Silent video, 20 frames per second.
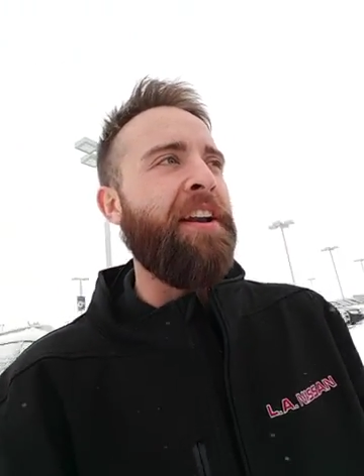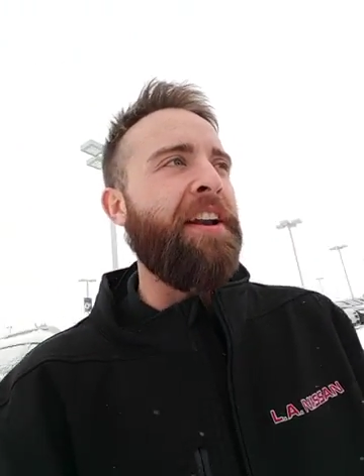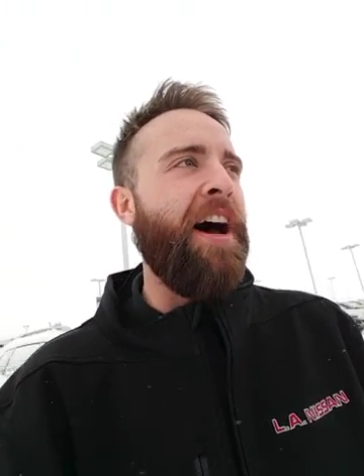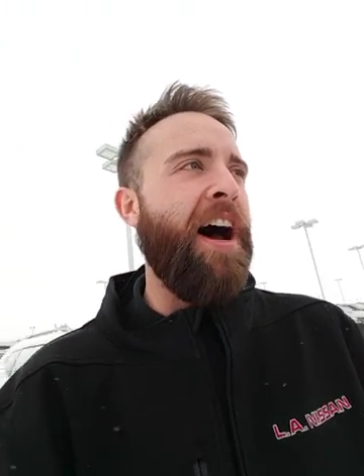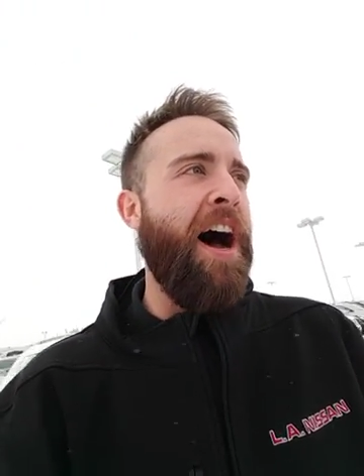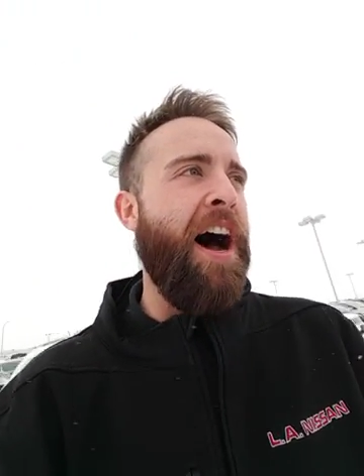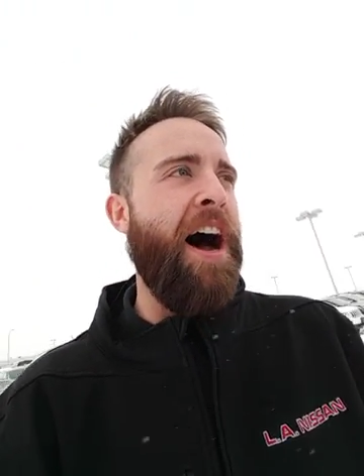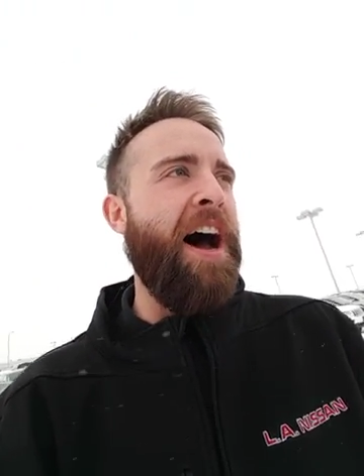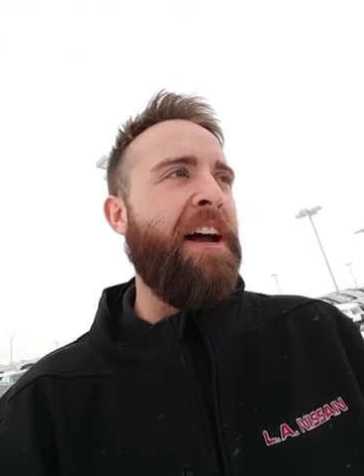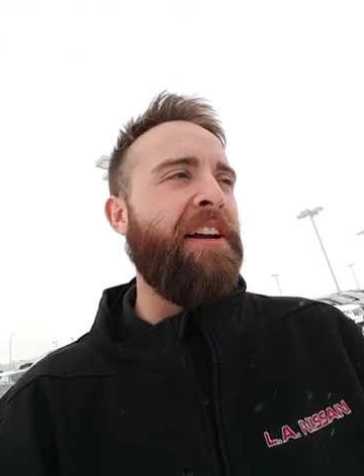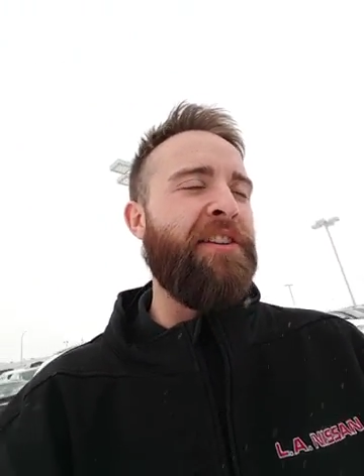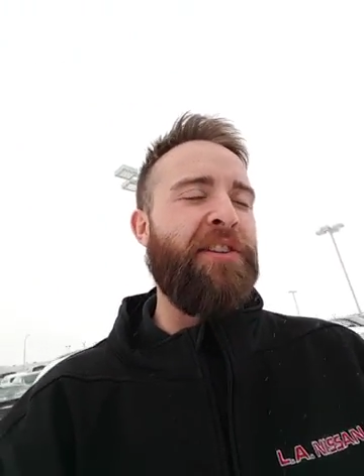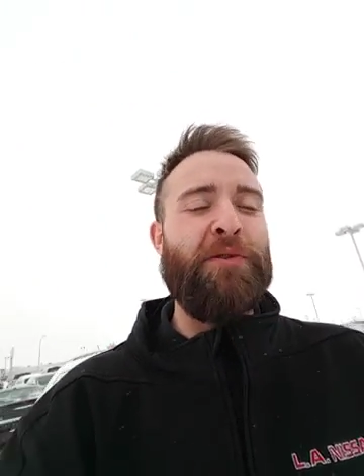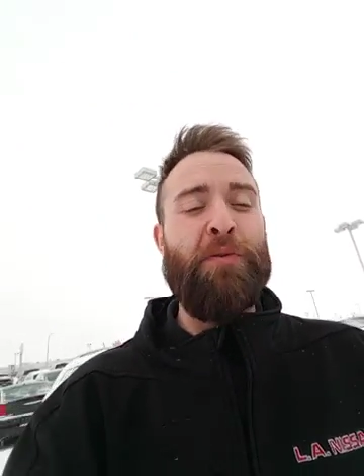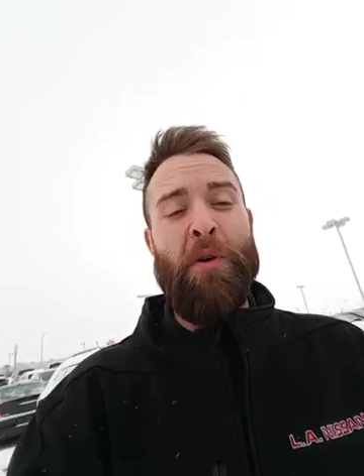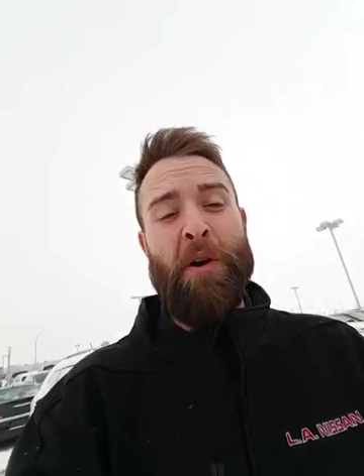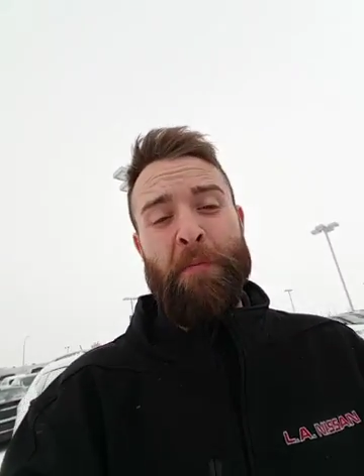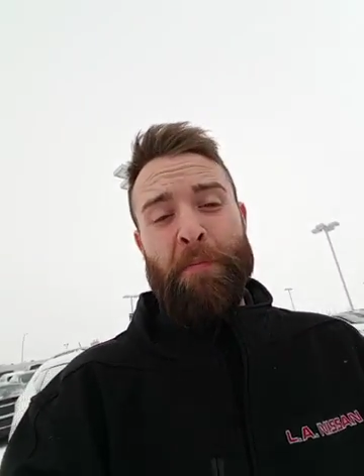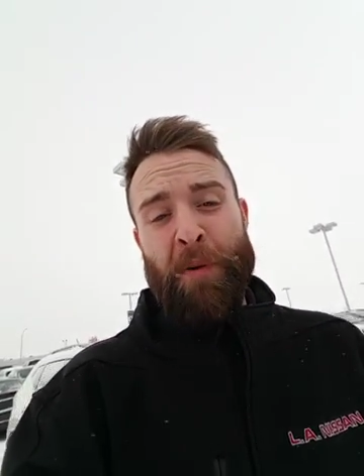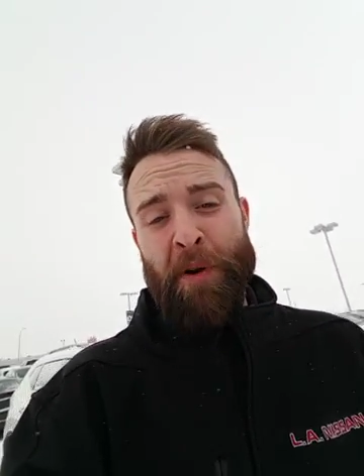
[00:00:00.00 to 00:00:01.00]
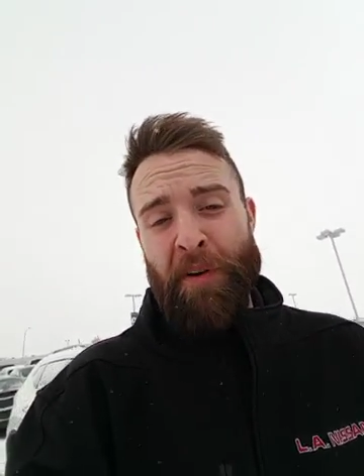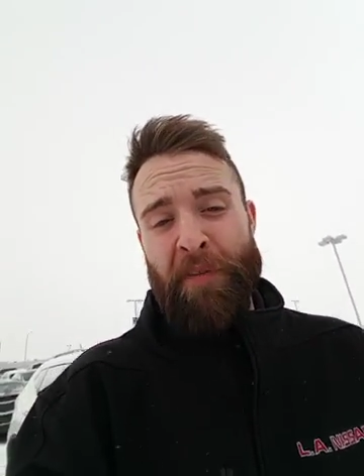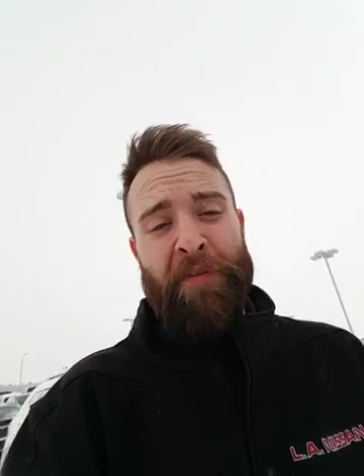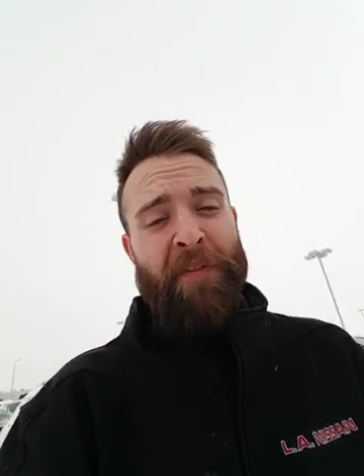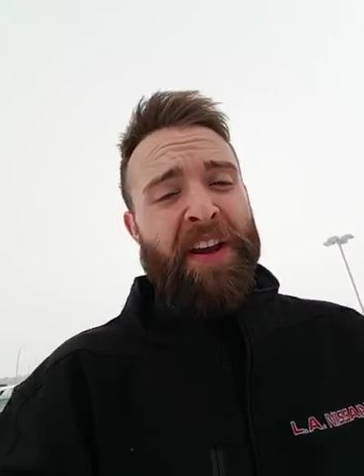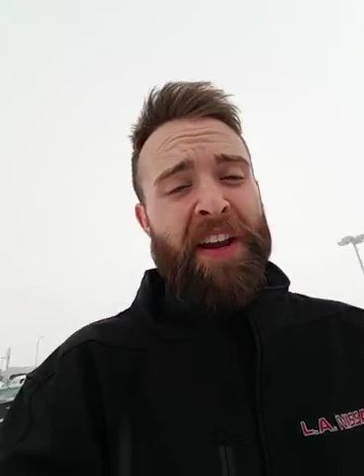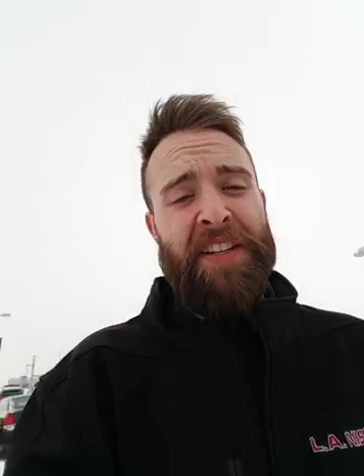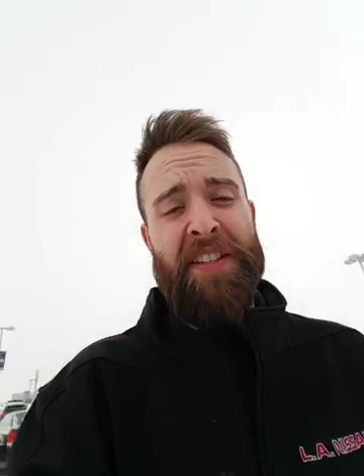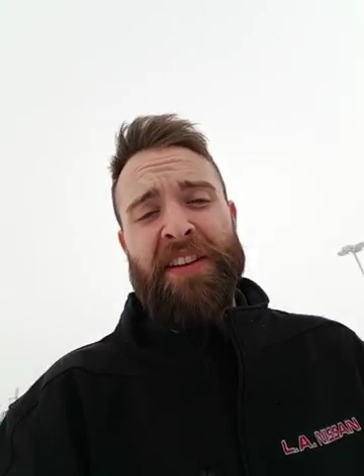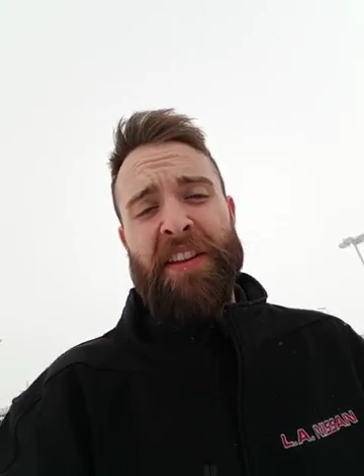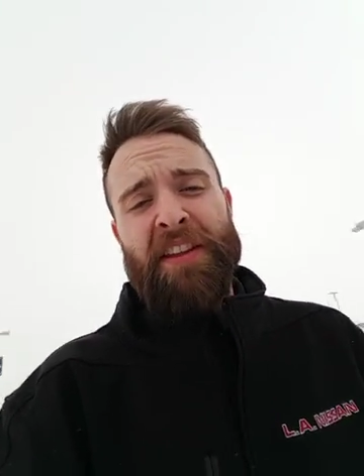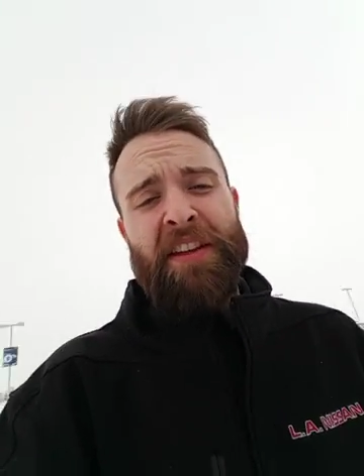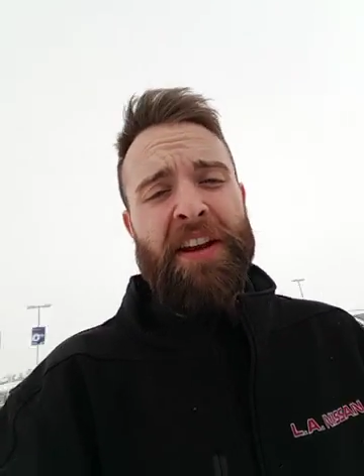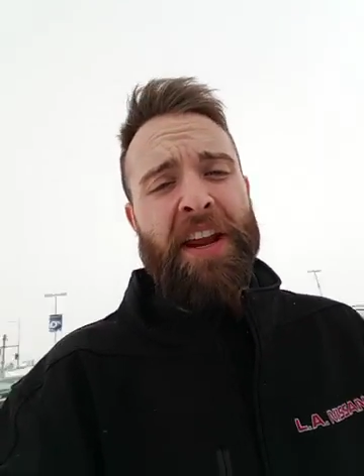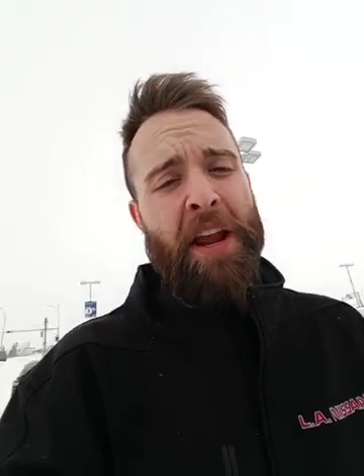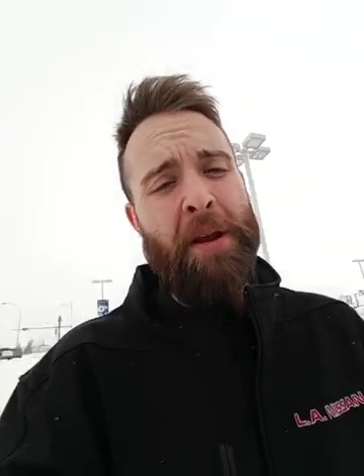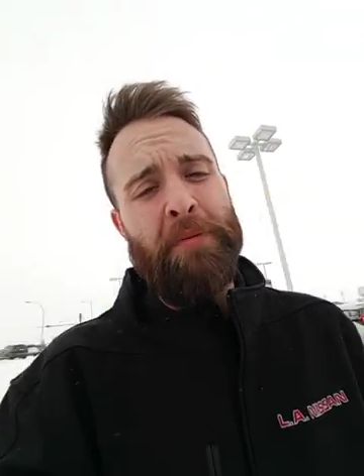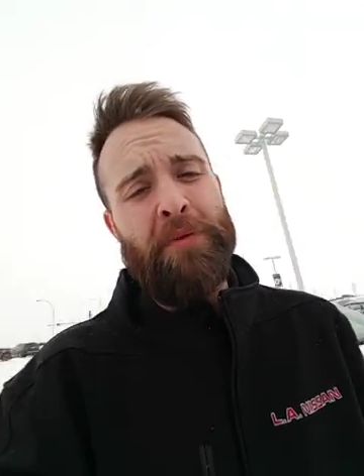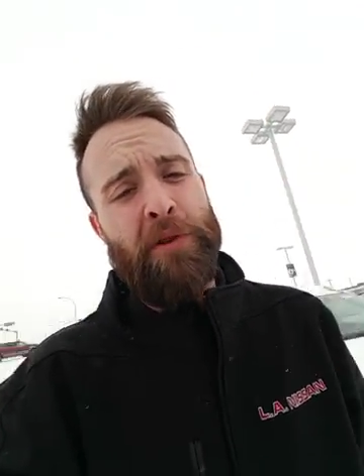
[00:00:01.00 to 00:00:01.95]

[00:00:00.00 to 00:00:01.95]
Uh, I just want to put a face to the name